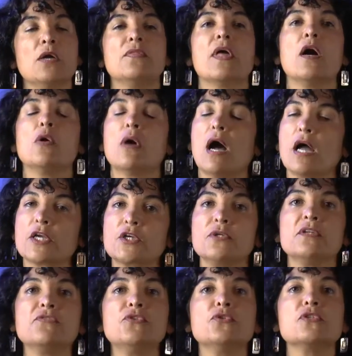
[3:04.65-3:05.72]
Now, I
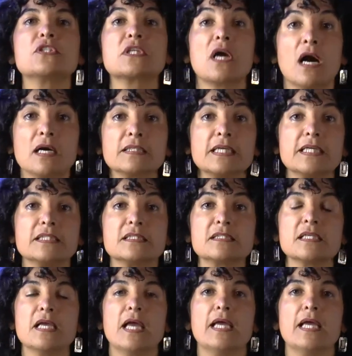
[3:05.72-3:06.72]
could have used cognates,